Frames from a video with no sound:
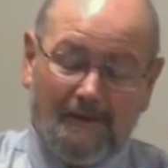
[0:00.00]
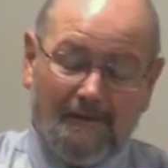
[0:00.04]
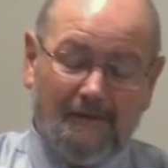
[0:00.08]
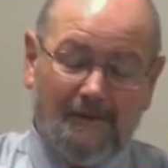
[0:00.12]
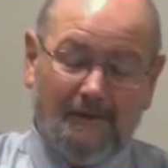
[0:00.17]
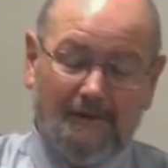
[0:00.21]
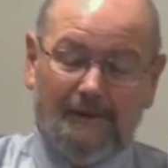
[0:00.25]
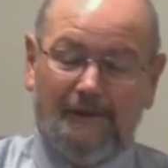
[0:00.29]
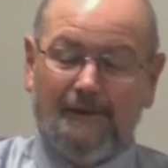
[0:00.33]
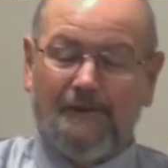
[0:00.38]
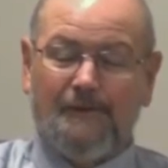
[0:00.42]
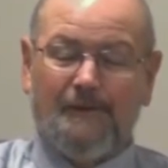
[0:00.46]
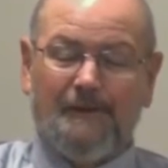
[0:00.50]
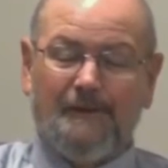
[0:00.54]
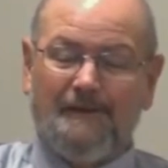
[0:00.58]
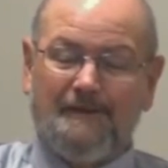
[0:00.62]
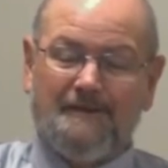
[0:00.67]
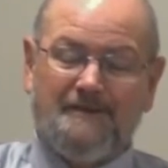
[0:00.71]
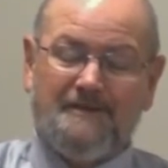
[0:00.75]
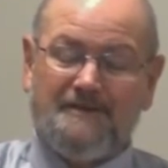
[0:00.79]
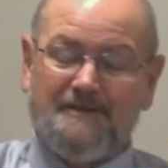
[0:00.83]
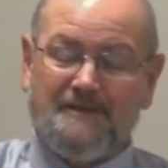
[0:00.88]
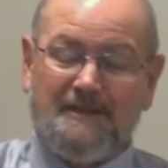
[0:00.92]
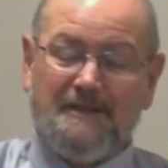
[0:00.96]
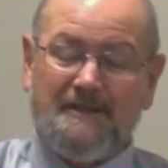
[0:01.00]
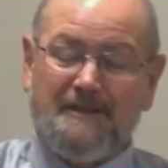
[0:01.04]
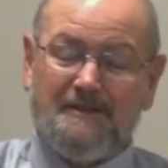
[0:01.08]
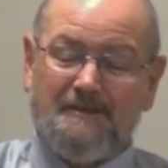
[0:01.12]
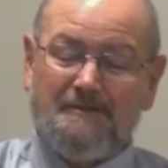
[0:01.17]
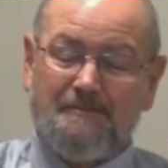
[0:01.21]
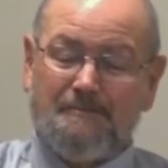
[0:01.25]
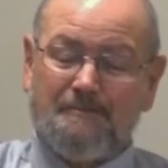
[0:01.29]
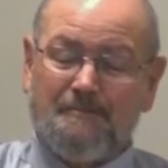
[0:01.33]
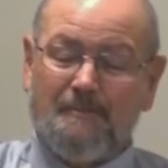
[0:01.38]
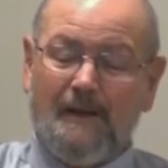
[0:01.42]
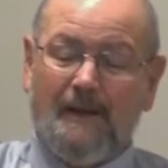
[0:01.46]
the living is
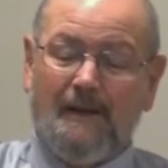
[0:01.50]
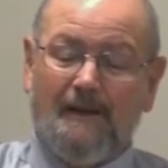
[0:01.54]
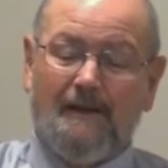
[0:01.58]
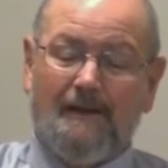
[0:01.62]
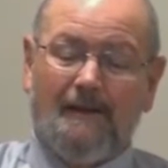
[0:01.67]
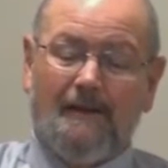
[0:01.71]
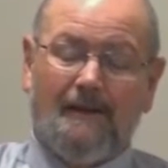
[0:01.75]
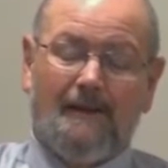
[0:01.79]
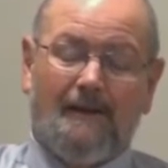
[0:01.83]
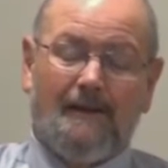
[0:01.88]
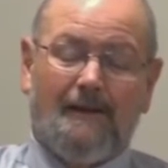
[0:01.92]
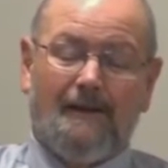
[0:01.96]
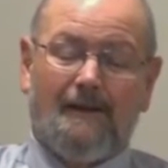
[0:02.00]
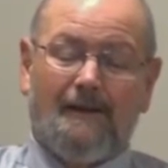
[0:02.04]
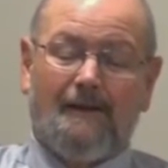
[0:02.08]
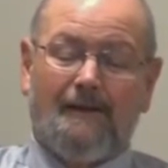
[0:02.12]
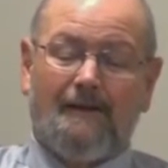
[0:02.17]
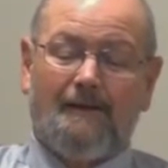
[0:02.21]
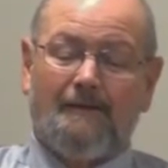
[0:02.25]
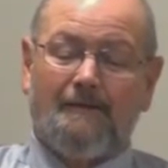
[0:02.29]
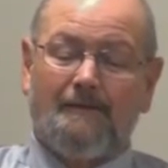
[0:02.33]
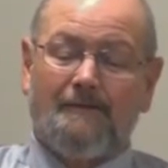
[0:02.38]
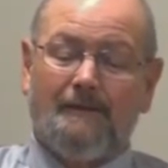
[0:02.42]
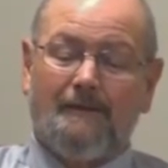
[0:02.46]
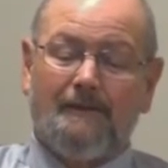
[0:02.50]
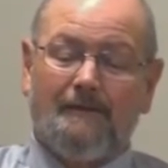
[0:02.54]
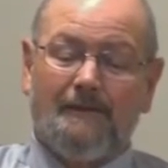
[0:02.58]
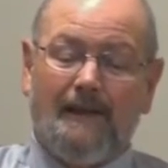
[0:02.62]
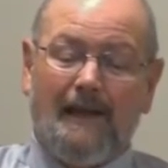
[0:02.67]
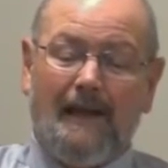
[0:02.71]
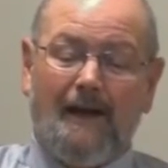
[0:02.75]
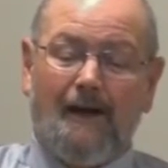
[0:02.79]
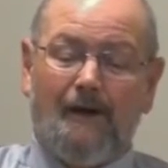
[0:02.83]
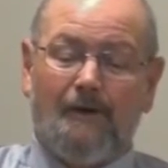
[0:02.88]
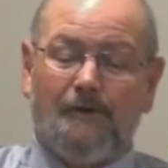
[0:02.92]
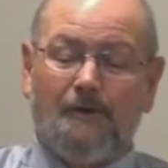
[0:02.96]
seen.
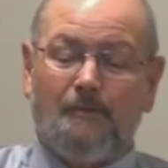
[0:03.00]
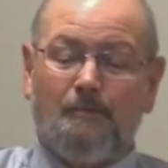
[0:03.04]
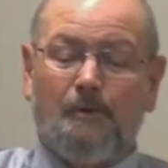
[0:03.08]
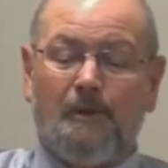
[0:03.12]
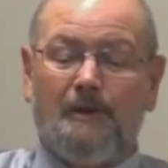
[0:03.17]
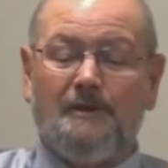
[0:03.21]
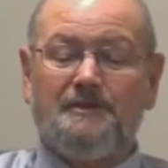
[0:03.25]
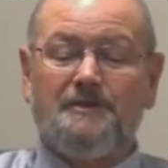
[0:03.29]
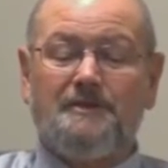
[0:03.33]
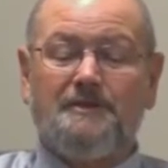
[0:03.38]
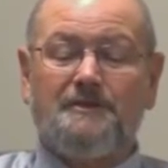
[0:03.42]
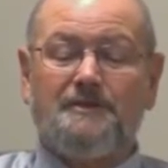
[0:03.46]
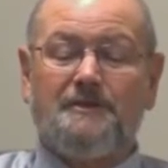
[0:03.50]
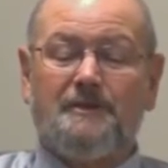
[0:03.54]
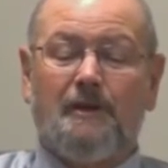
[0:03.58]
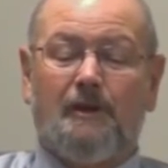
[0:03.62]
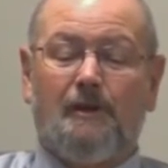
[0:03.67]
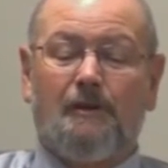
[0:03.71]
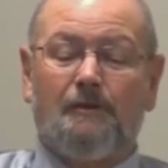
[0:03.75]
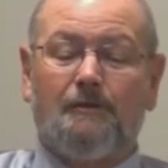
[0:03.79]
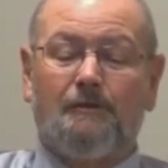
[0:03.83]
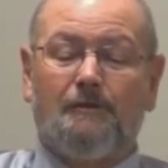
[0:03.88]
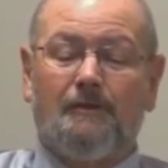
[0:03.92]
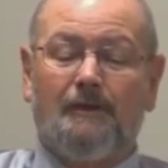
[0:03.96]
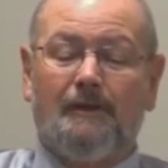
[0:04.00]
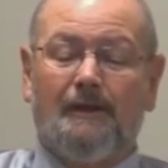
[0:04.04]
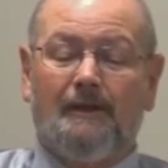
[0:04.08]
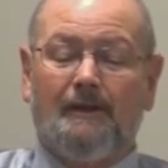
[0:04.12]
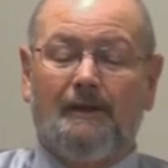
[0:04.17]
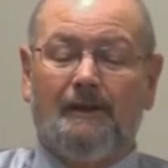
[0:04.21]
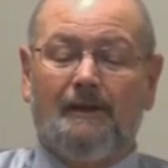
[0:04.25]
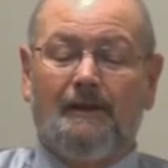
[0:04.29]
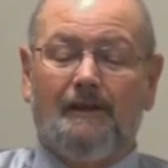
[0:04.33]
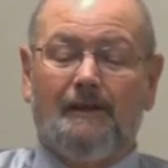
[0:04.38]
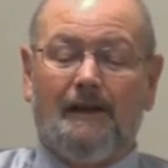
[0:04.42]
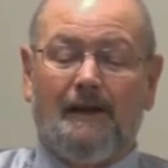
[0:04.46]
Now the place is called
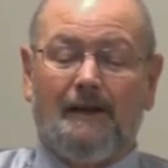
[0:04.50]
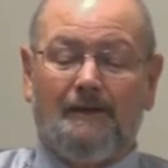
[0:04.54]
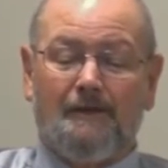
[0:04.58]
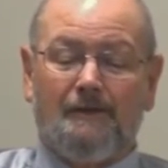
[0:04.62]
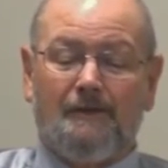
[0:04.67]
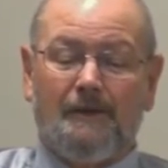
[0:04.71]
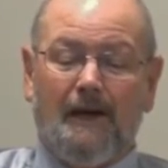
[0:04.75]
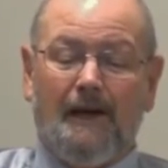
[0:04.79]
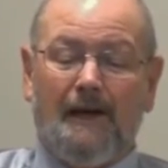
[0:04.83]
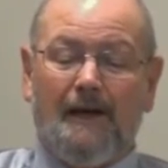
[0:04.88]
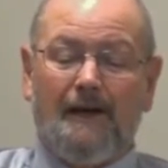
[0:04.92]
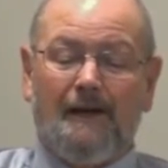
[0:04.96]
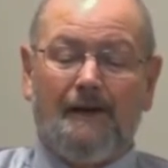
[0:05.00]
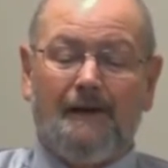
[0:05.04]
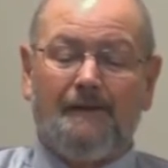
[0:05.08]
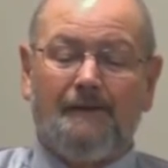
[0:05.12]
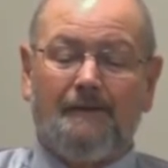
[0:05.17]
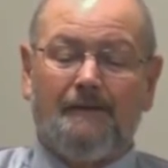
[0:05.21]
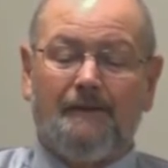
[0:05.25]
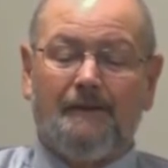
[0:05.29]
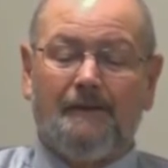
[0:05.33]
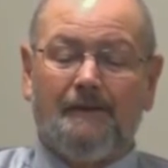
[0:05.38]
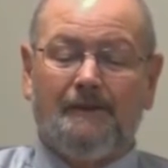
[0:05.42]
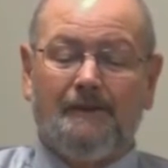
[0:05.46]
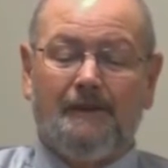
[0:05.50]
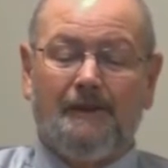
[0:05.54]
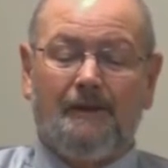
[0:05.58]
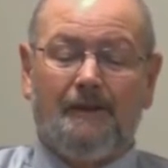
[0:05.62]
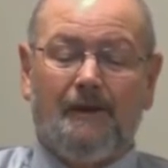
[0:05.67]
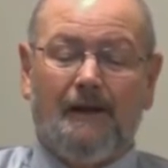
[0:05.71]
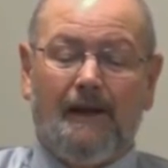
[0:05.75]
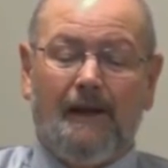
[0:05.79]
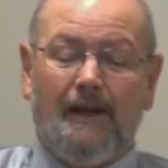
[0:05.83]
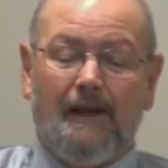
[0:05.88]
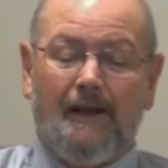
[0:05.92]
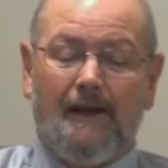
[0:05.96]
Adonai
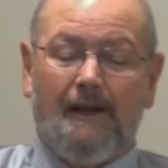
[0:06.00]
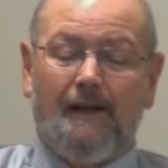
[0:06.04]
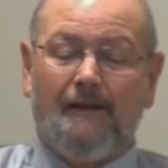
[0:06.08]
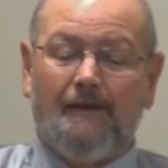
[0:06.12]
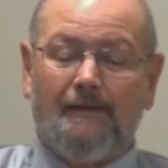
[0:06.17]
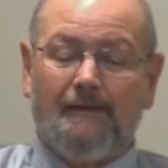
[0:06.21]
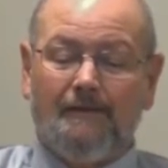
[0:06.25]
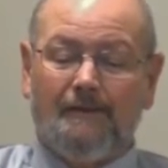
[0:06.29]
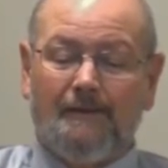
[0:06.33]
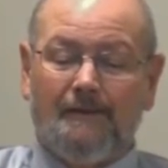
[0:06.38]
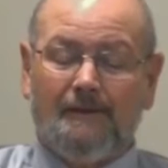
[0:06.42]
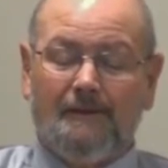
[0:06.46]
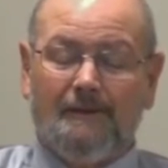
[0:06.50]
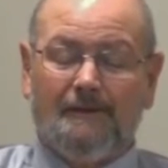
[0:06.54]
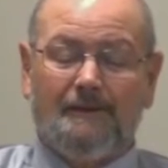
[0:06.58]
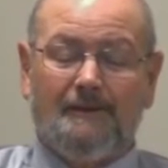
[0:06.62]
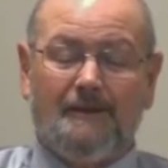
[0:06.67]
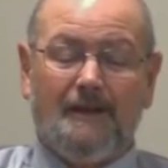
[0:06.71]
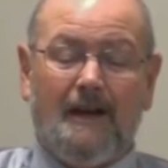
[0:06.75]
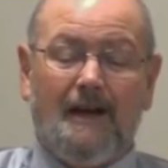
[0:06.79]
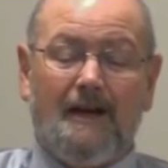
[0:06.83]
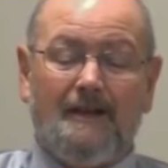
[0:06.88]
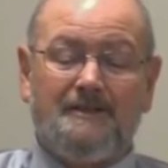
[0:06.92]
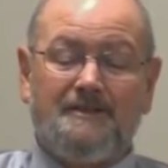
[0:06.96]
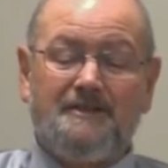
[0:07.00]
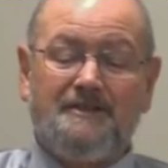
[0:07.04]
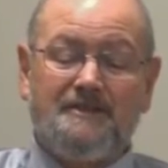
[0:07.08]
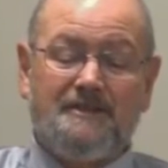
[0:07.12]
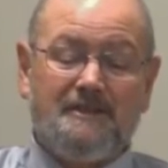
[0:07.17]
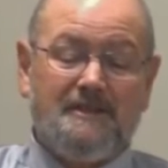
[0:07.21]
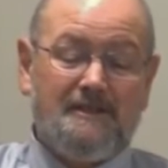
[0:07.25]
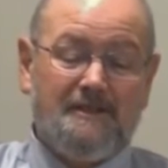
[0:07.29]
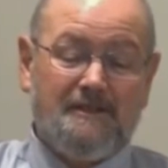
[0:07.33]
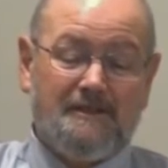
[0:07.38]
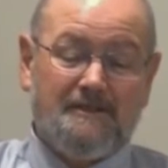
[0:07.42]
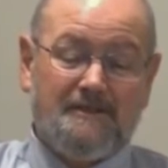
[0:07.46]
Yireh. God
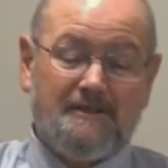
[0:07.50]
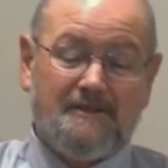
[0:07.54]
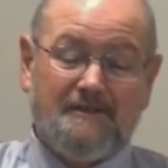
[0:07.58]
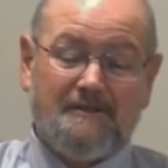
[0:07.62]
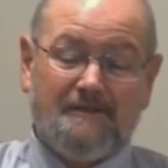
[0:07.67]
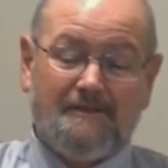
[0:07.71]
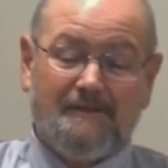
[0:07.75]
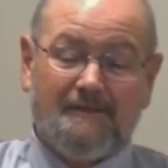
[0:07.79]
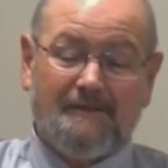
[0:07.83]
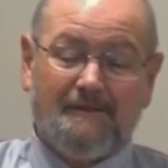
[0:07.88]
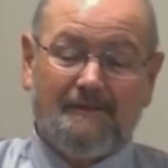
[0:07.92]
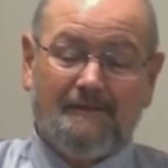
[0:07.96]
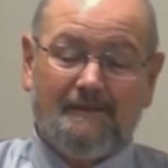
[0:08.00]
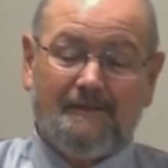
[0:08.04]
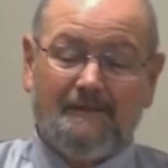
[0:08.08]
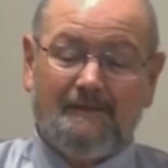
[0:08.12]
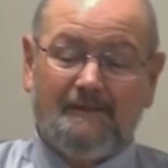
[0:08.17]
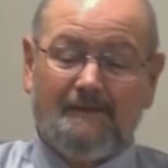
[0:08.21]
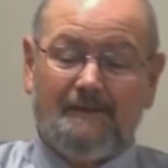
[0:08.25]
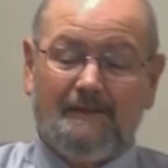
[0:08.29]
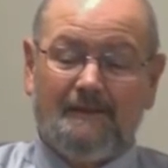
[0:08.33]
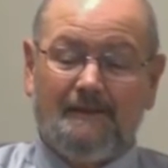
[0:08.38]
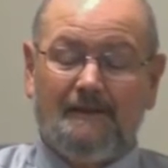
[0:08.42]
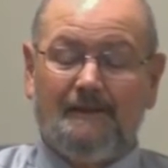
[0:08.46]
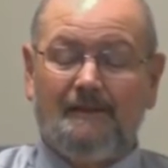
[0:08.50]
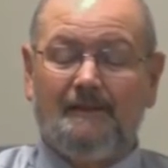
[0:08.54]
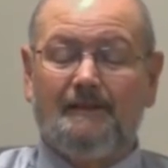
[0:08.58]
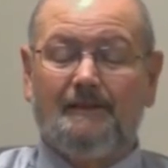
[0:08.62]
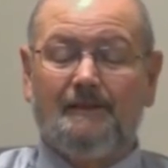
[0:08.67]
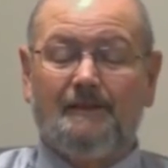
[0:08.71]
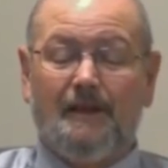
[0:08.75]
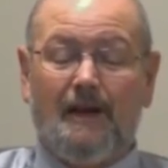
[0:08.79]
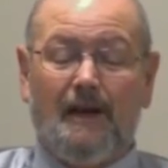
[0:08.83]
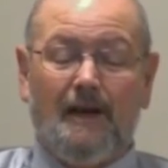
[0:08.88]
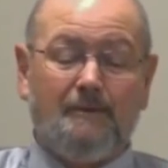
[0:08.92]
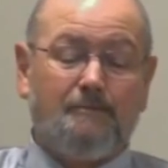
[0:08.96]
sees.
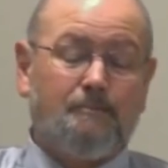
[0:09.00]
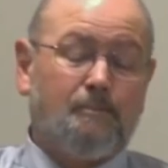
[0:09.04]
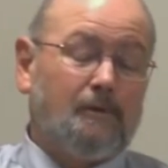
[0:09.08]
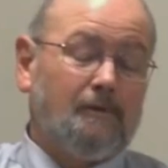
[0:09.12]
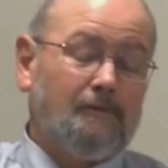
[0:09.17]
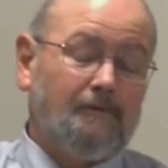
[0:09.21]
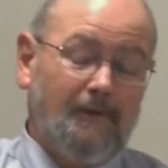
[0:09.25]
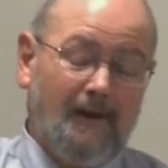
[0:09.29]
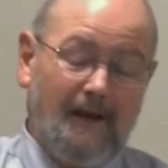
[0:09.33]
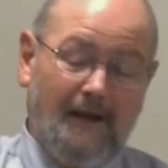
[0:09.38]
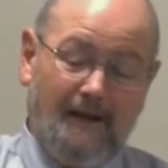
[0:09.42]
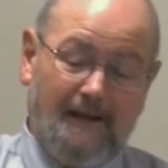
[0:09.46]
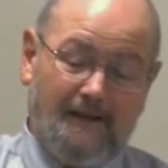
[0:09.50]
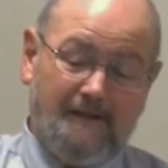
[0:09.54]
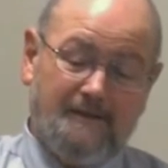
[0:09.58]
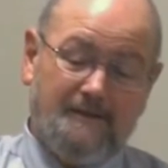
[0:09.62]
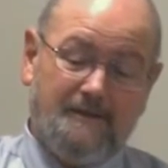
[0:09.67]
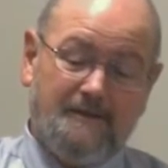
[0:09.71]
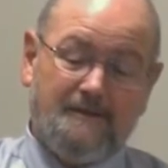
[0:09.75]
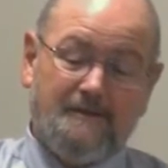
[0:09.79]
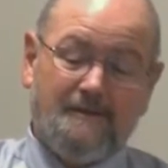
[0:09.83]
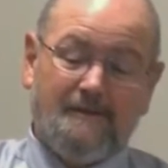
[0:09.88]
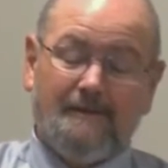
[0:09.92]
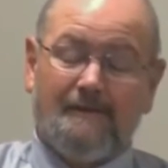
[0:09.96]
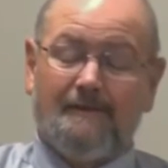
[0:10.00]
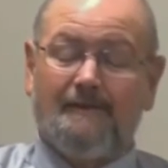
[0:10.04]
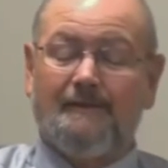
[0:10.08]
God provides.